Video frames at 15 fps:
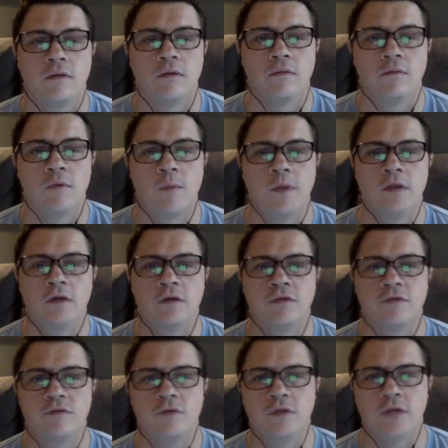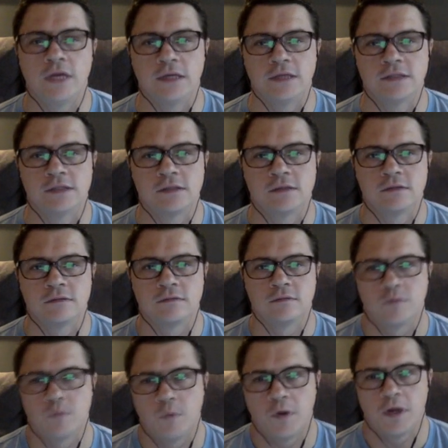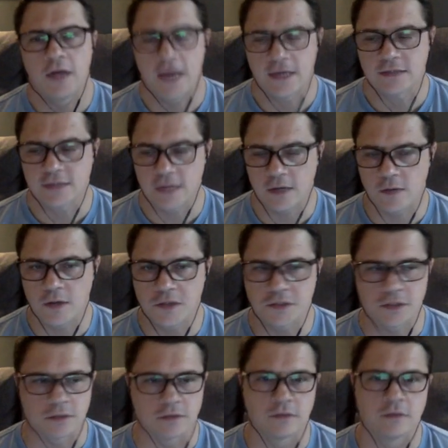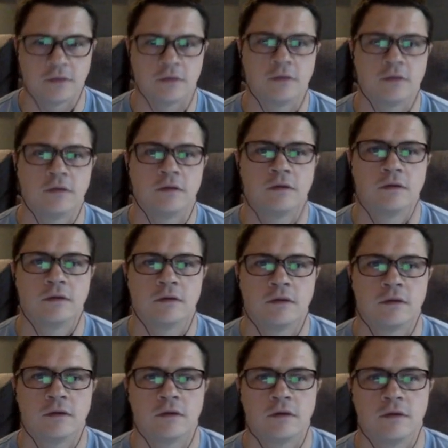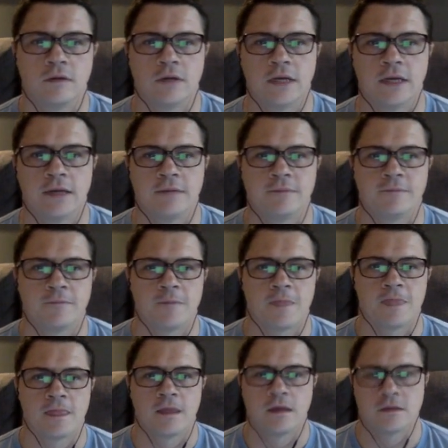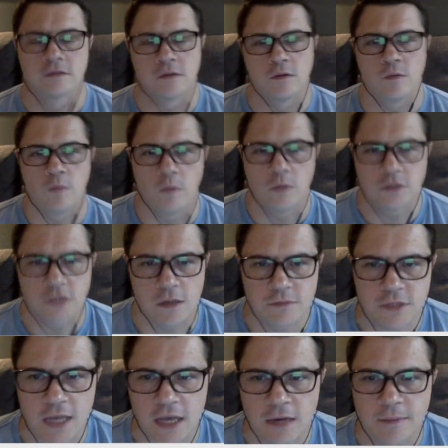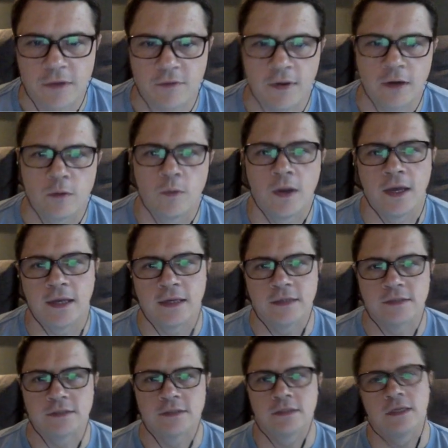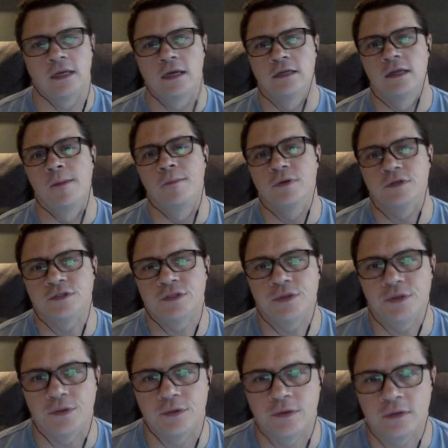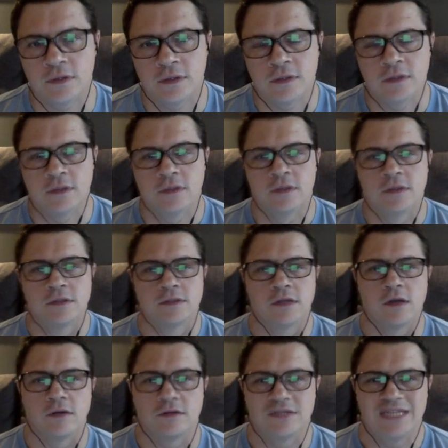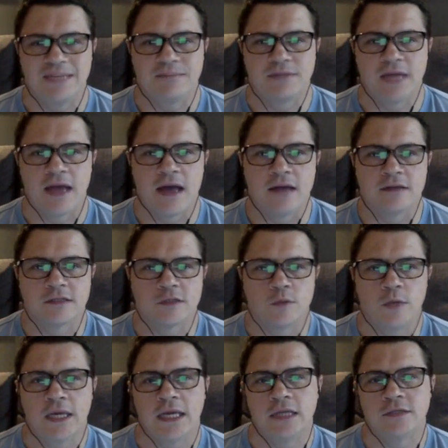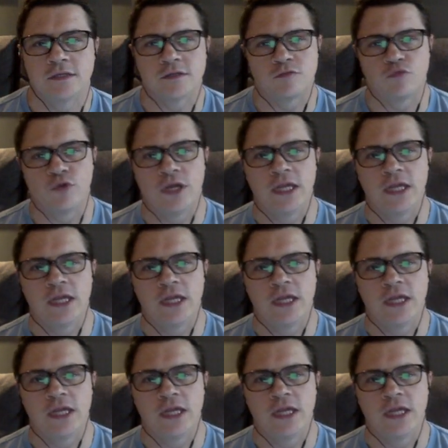when we look through these, we're going to ask that question. Okay, so what jumps out at me right away is number 2. So deep down, Squeaky just really